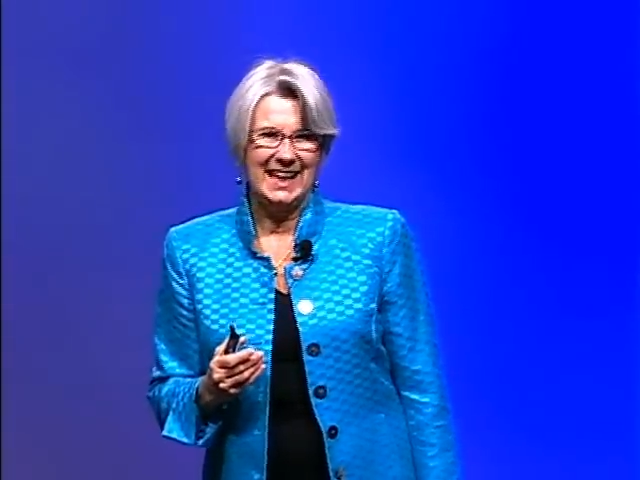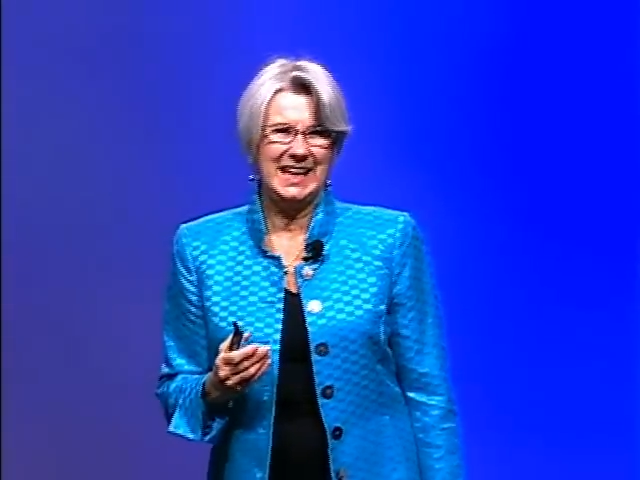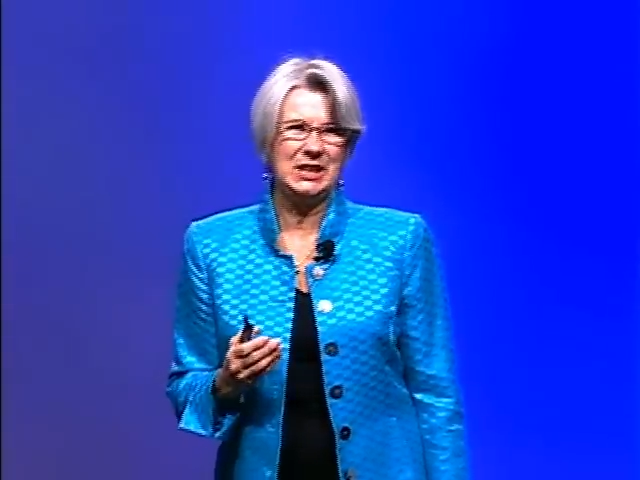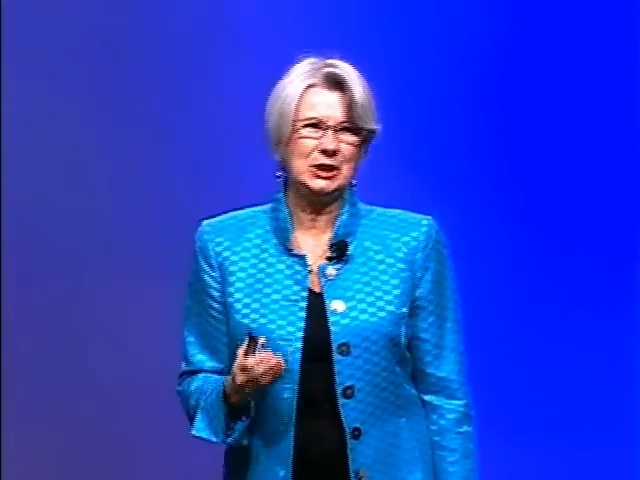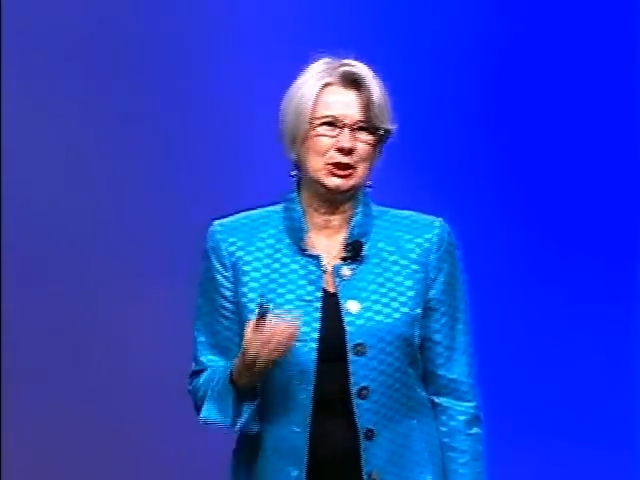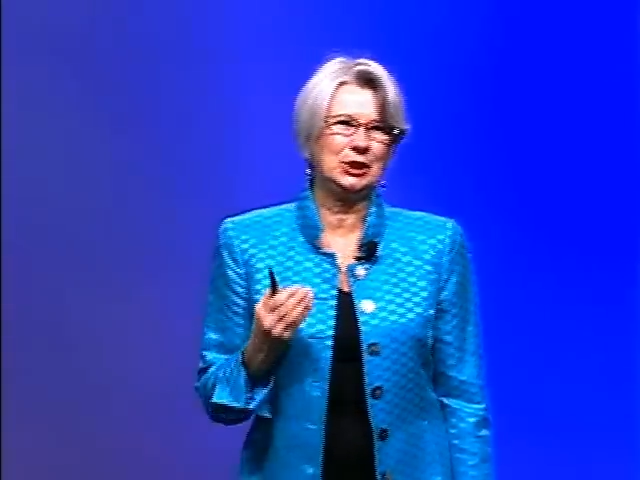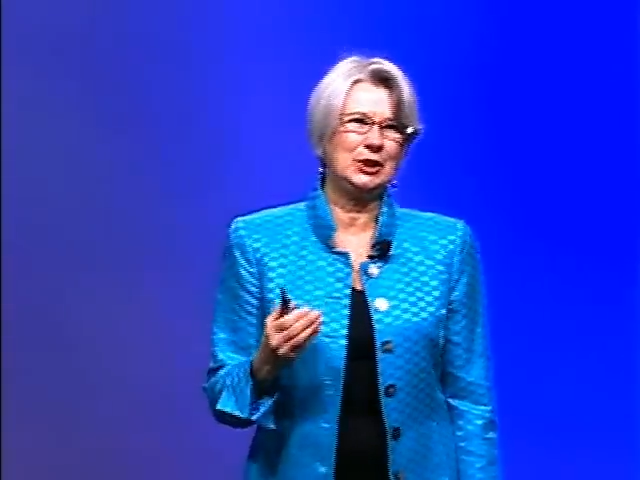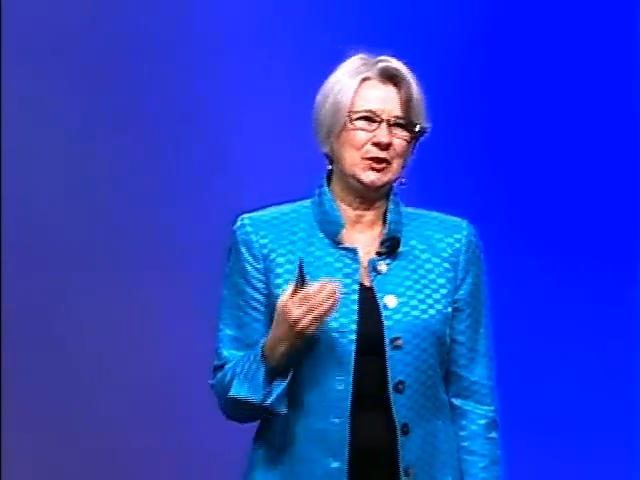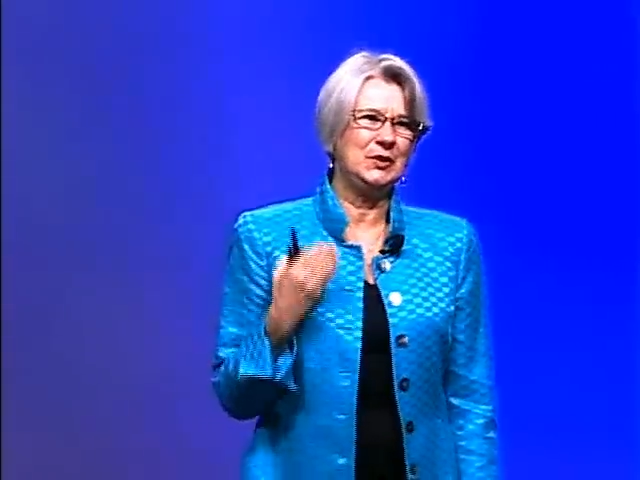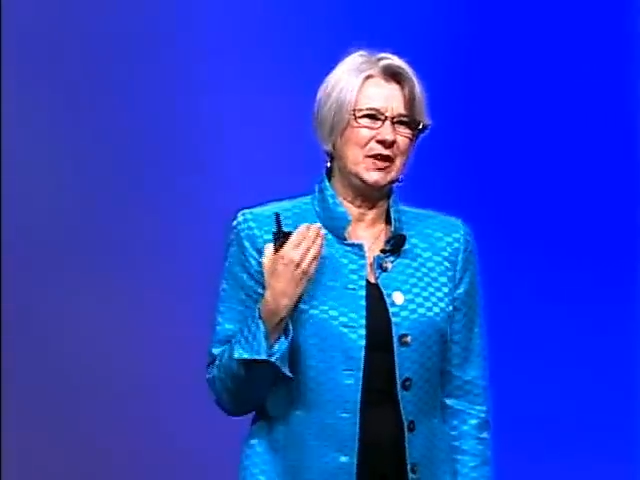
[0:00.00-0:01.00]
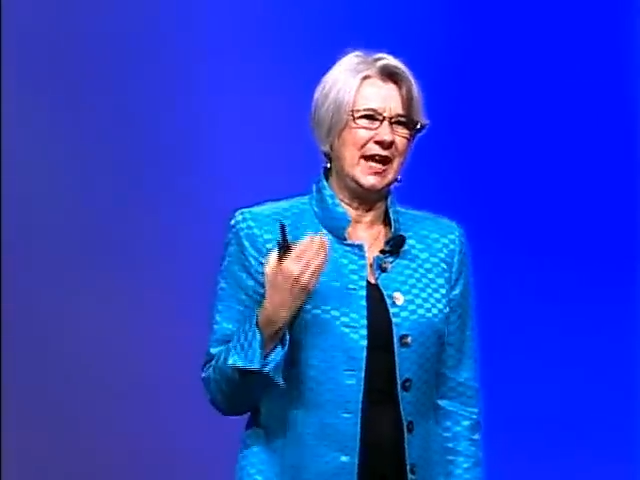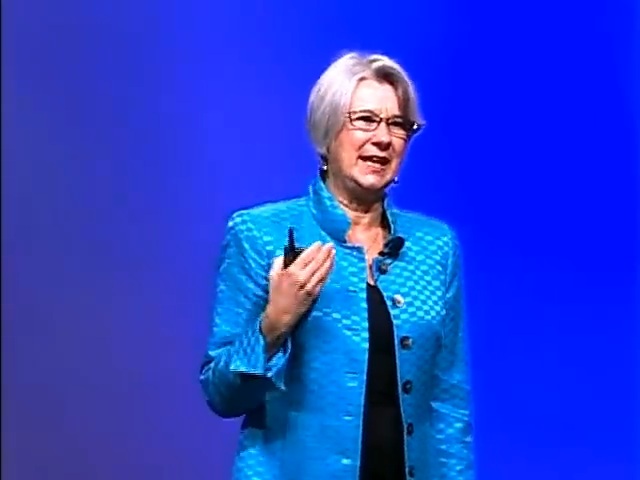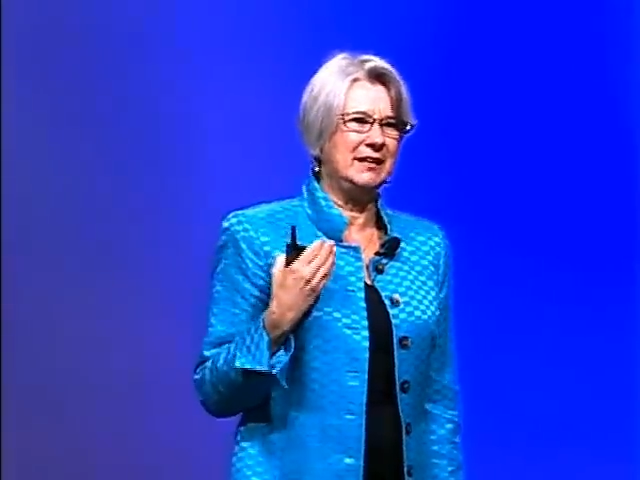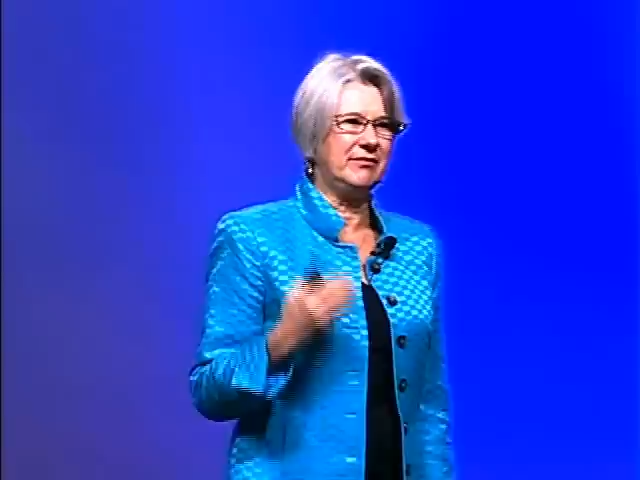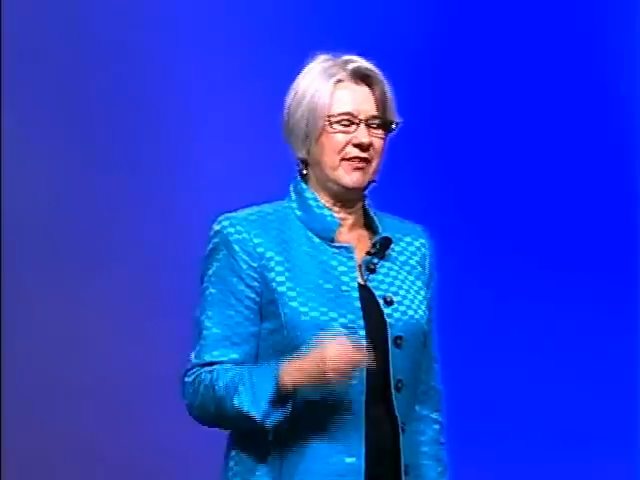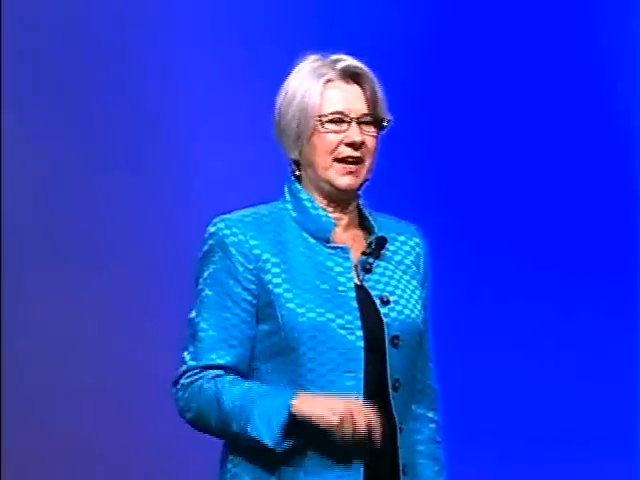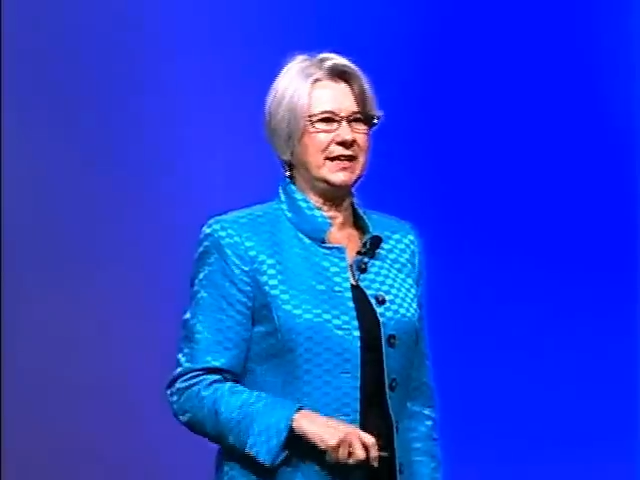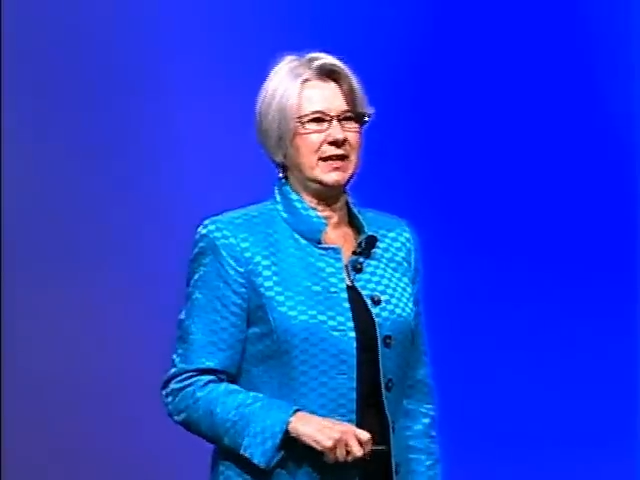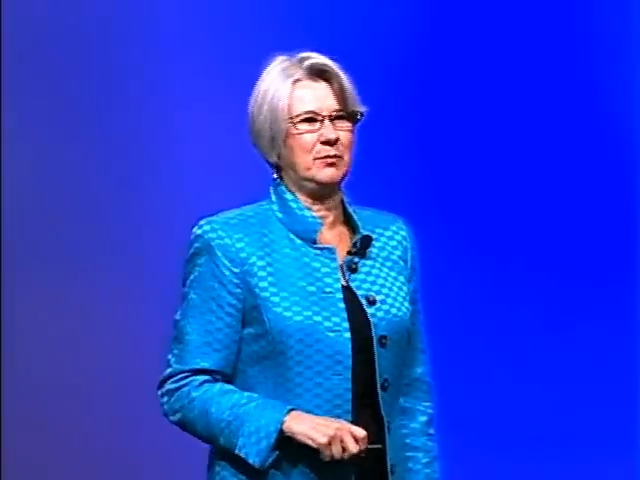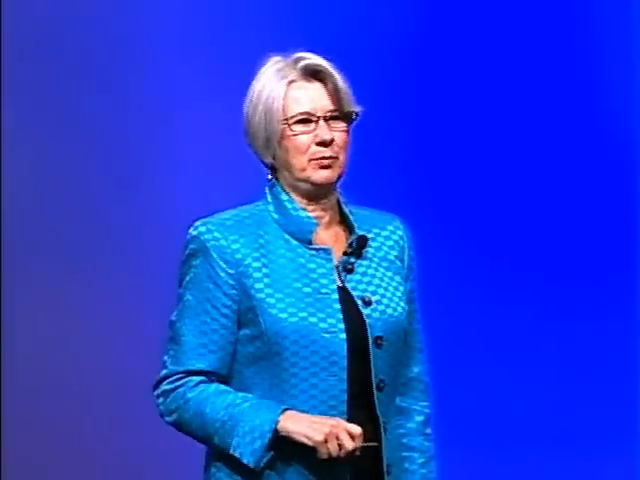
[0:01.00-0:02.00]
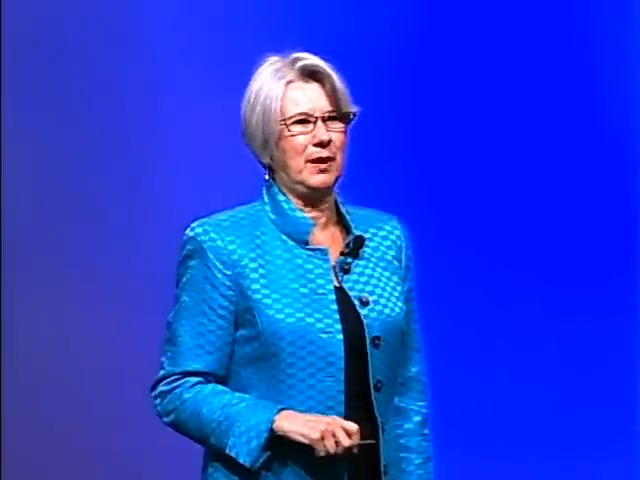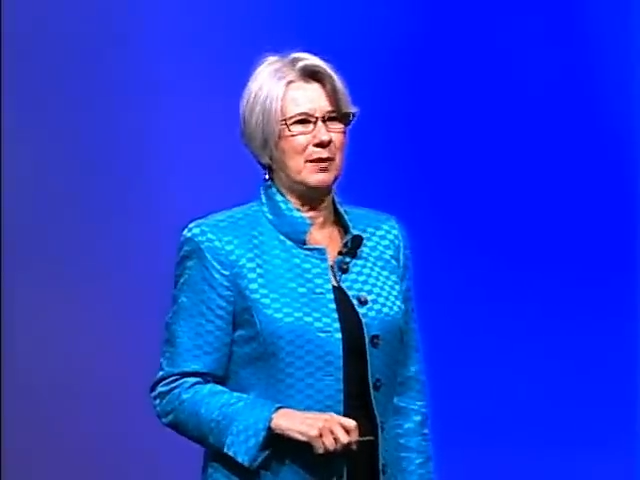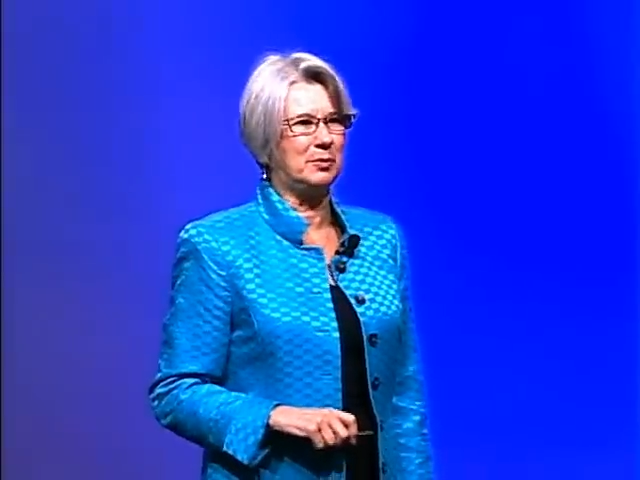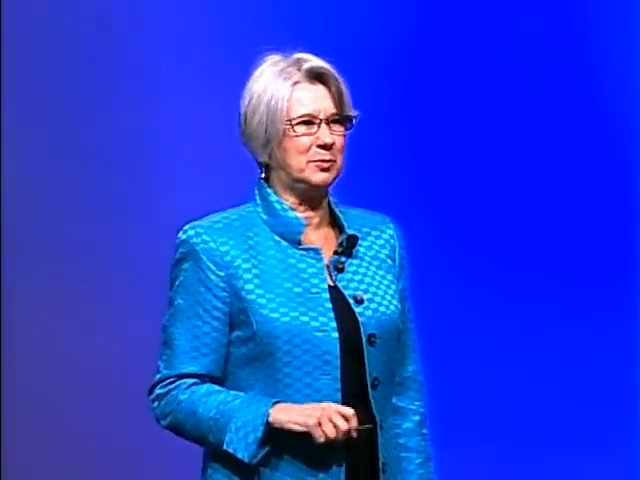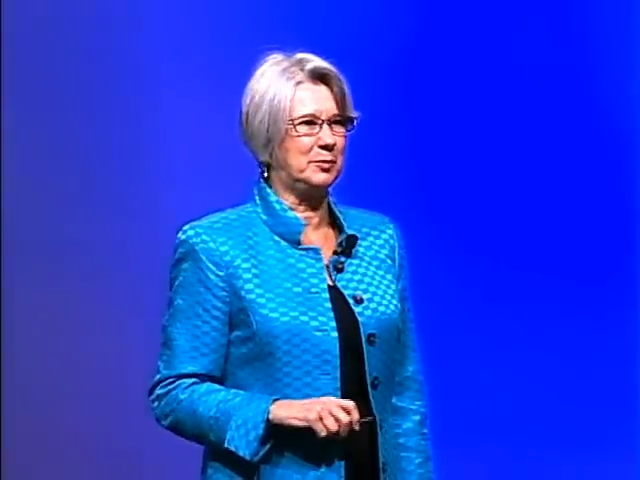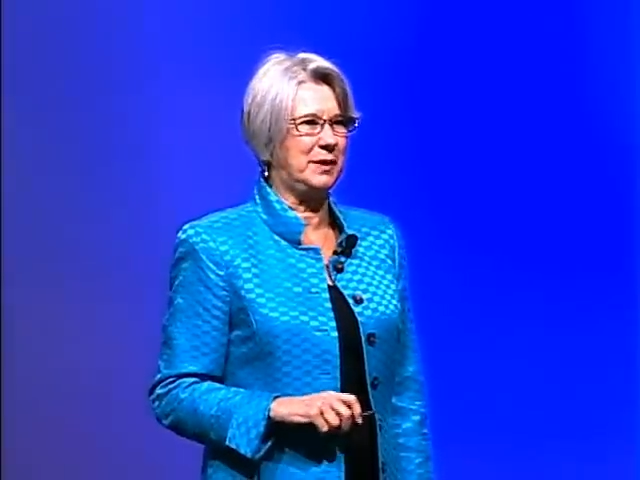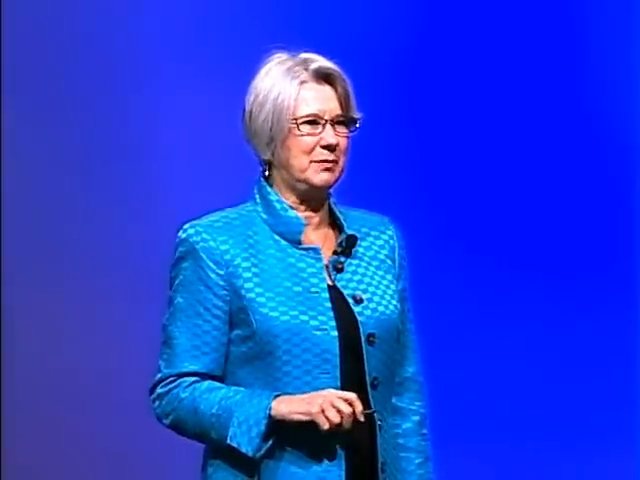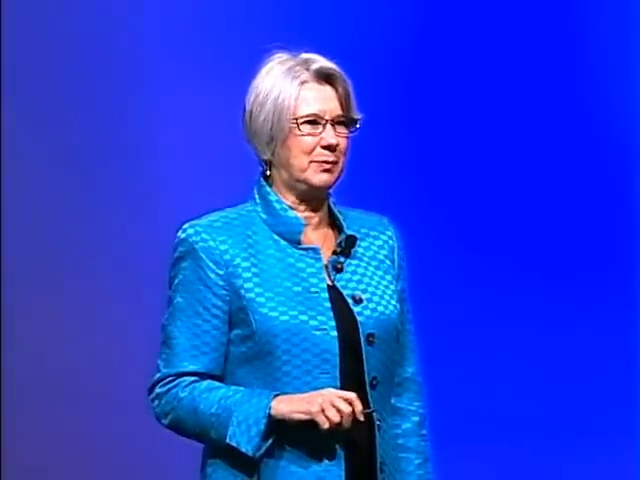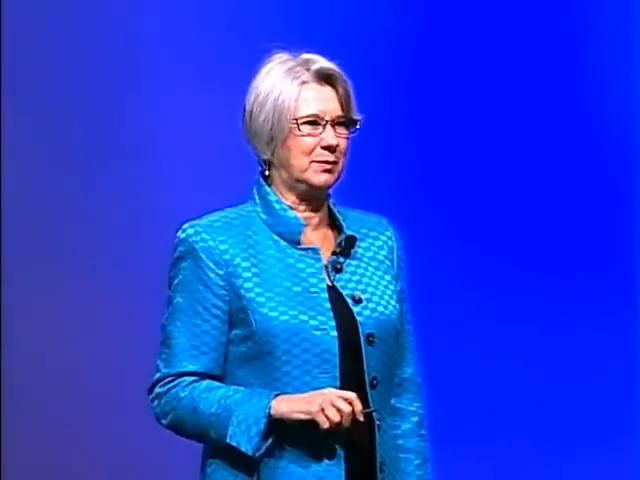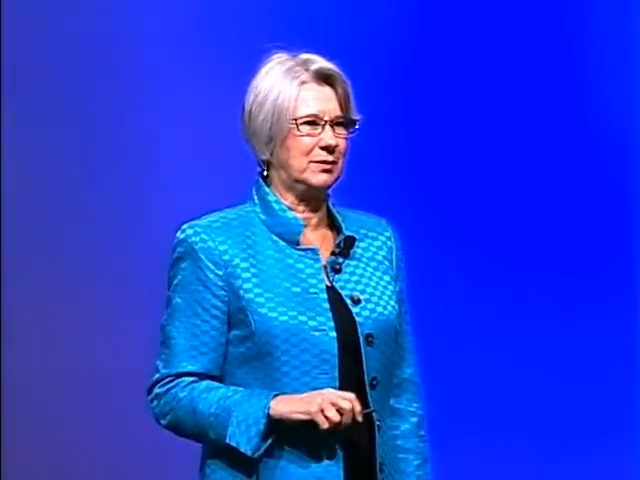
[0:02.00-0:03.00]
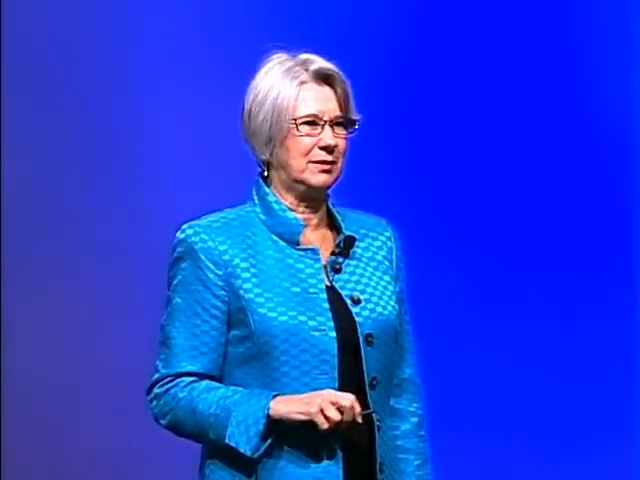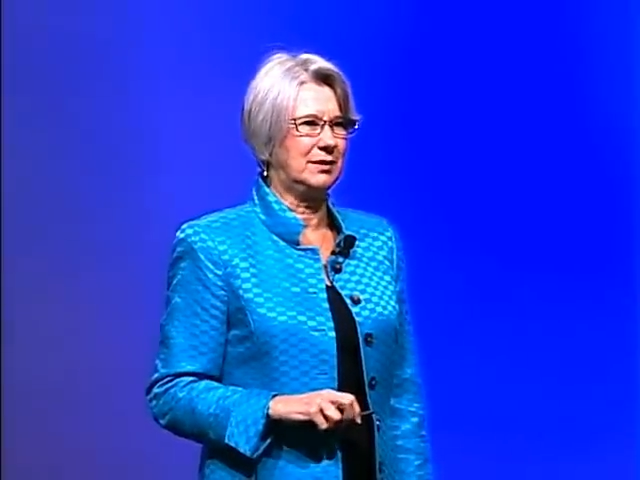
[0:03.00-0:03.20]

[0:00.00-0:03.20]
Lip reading: Include and invite improbable people.